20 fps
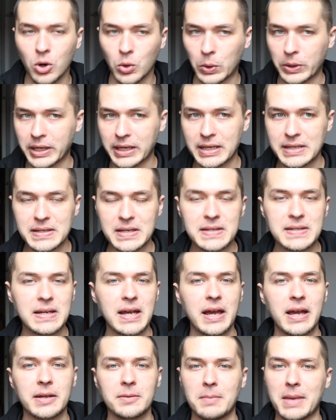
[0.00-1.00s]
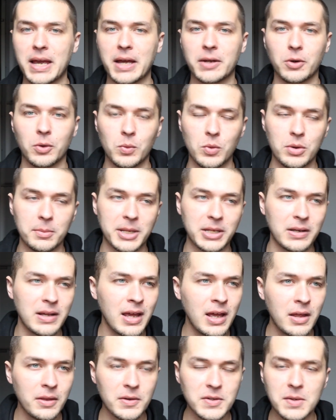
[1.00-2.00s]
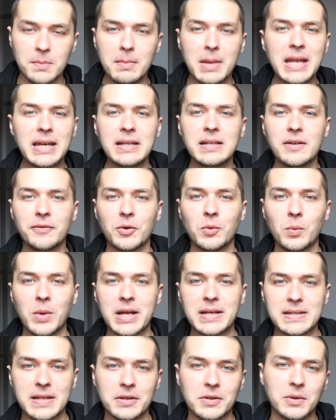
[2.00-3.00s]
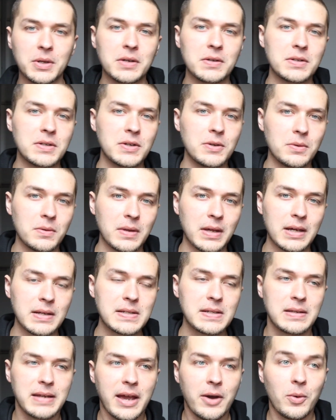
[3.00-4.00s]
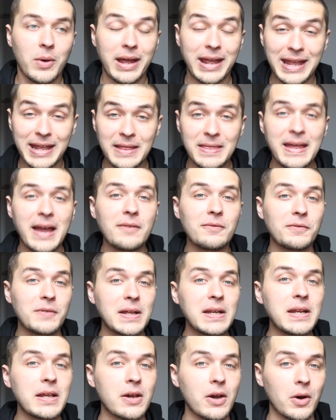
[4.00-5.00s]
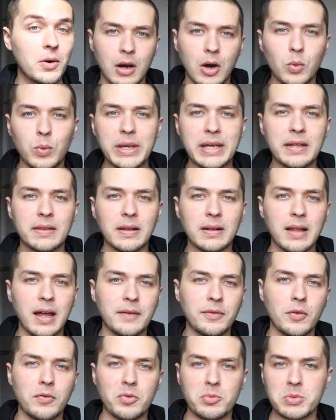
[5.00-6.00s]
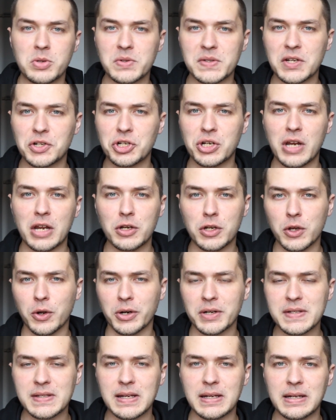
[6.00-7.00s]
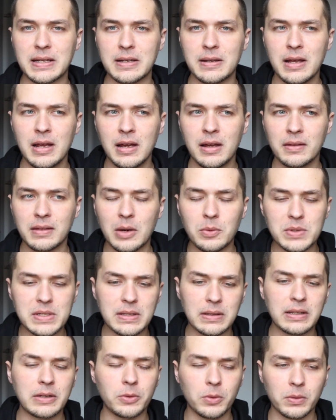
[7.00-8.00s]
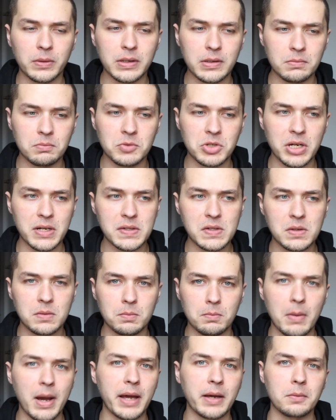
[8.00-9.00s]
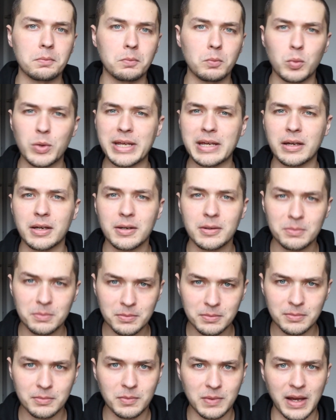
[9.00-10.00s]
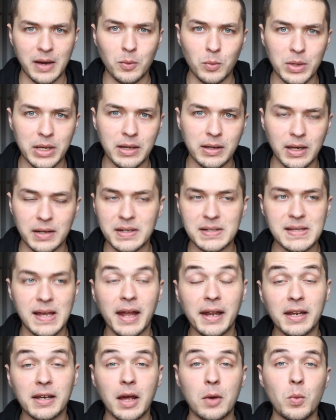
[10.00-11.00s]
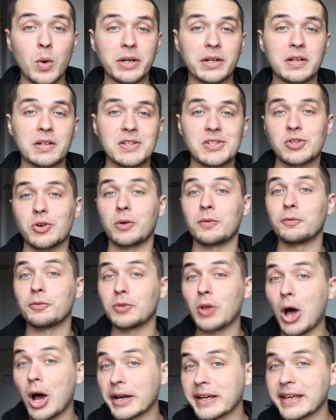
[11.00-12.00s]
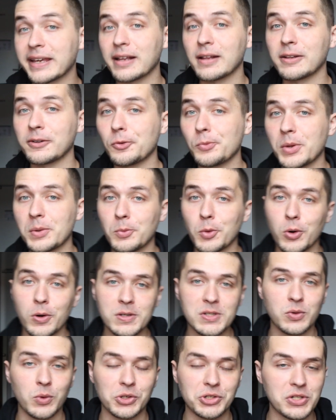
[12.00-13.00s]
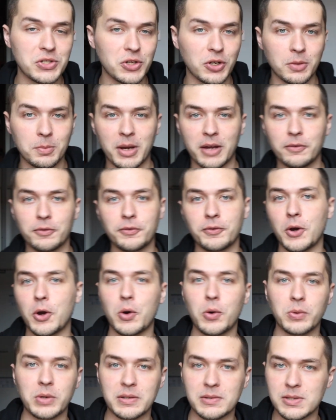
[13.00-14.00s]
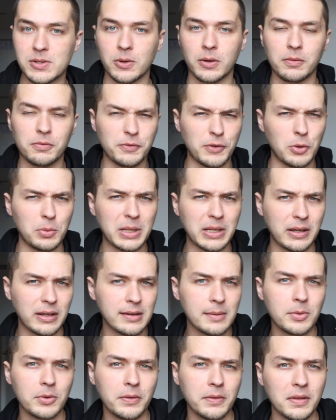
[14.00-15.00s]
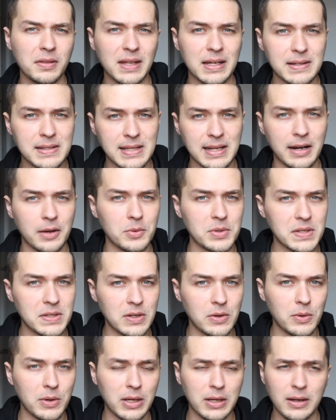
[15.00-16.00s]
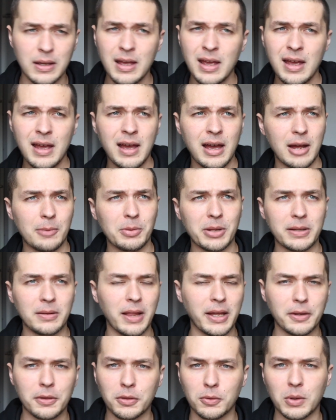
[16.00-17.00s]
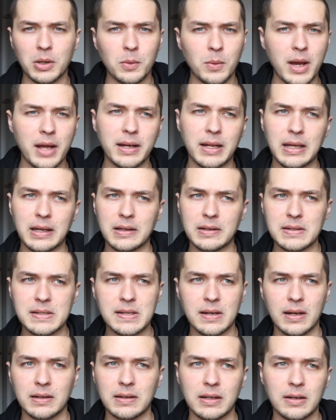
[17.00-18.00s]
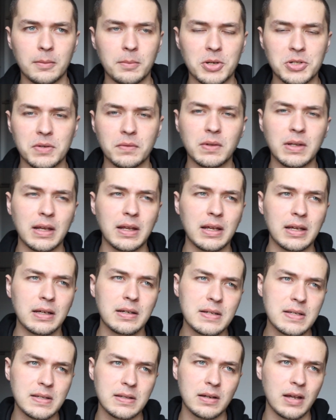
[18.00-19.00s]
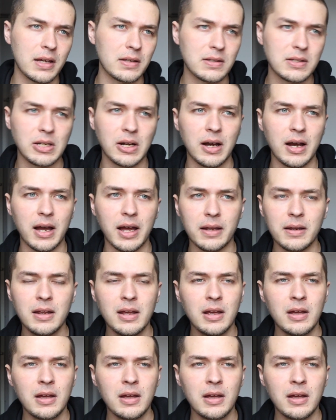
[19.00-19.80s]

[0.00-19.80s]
or working as a side man or woman. There's many different ways that you can do this. Now, in that video, A Week in the Life of a Musician in New York City, that was literally just my week that week. I decided I wanted to start vlogging a little bit more, so I just took my phone and started filming a couple of the things that I was doing. I played like three weddings, I did a bunch of gigs, I taught,